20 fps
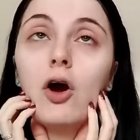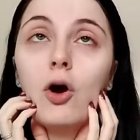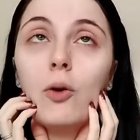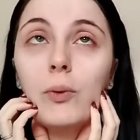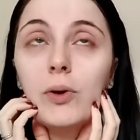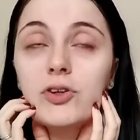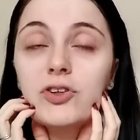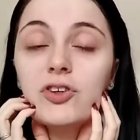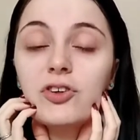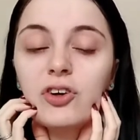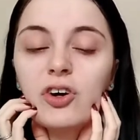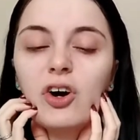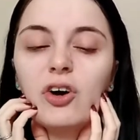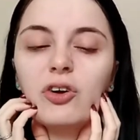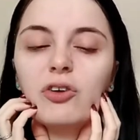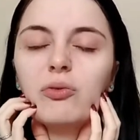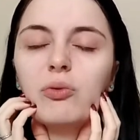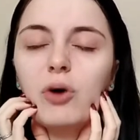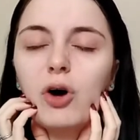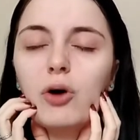which is
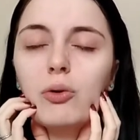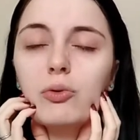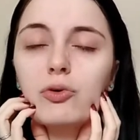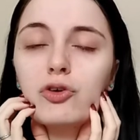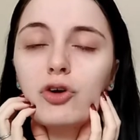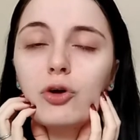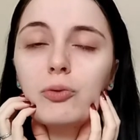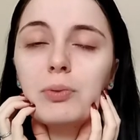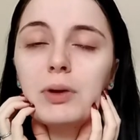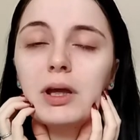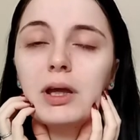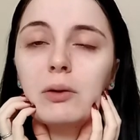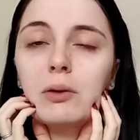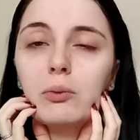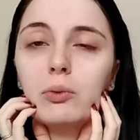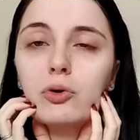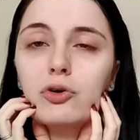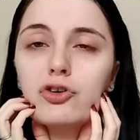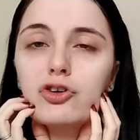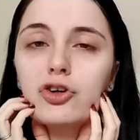kind of what I was hoping it
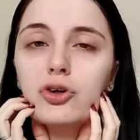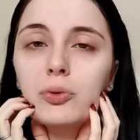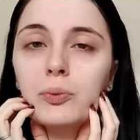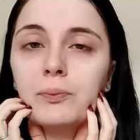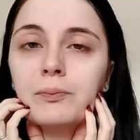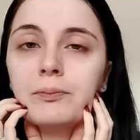would do.